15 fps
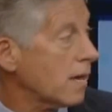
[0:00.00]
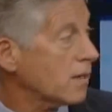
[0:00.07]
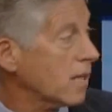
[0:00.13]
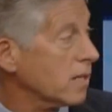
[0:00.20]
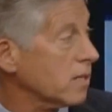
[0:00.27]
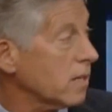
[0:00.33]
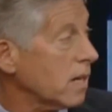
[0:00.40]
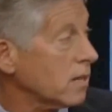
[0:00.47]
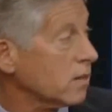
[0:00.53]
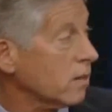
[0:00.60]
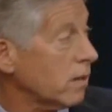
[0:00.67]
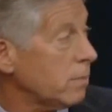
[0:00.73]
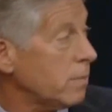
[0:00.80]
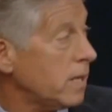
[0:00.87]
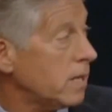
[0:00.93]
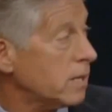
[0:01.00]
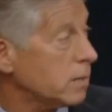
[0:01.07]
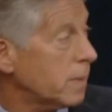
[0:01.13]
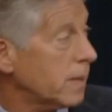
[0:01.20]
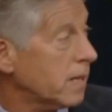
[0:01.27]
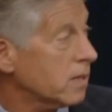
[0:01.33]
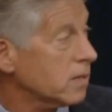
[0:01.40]
And it doesn't necessarily mean
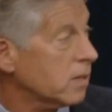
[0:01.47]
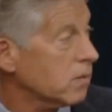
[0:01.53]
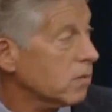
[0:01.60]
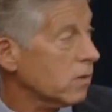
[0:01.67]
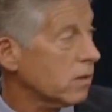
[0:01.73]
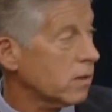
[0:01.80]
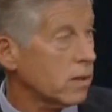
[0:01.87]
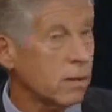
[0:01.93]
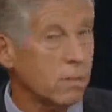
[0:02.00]
it's because of Drew.